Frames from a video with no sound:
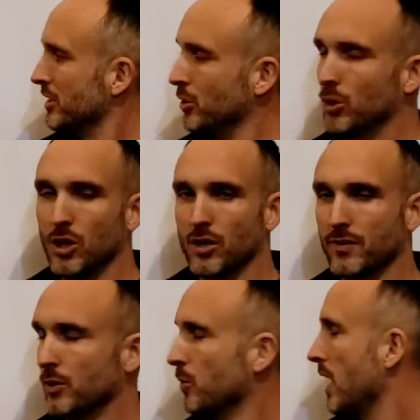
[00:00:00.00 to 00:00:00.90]
going to go along
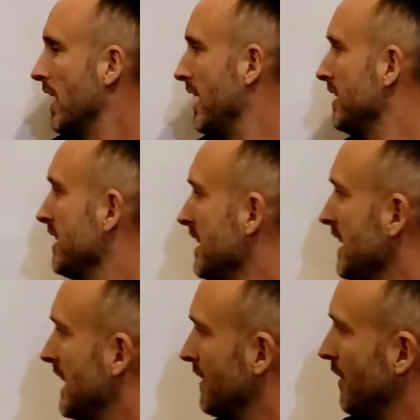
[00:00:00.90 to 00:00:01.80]
for the ride.
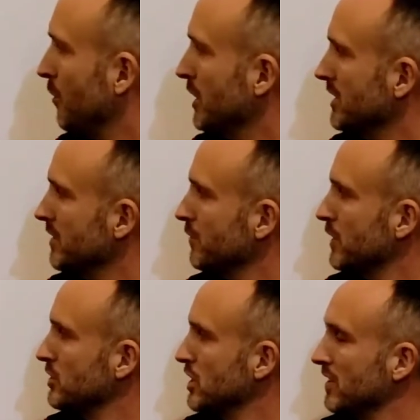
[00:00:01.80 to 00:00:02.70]
And if I want to
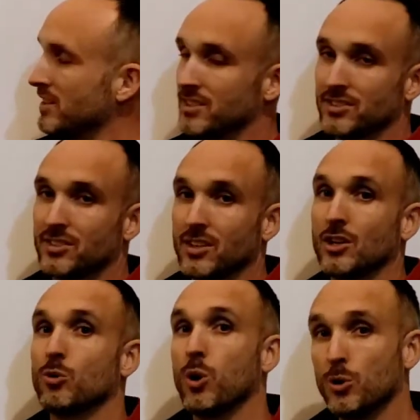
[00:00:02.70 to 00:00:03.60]
differentiate this
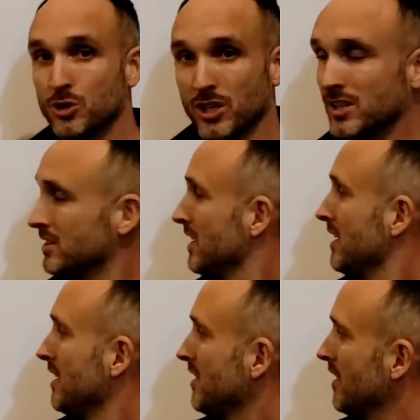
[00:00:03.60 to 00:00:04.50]
quotient,
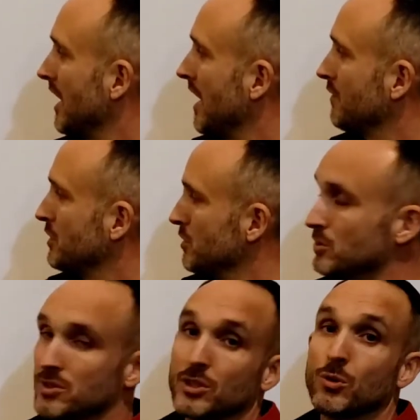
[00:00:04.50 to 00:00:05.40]
then I have to
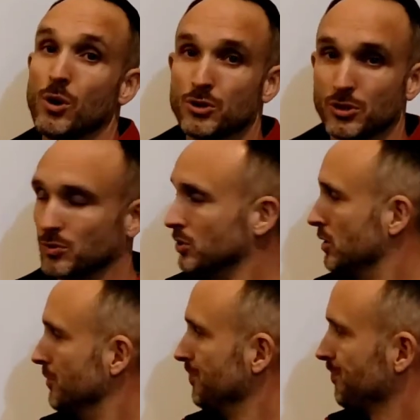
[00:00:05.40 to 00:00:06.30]
use the quotient
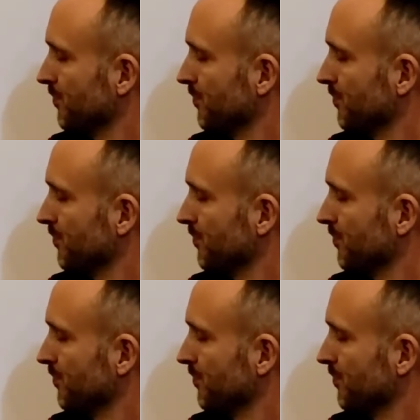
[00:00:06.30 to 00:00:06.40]
rule.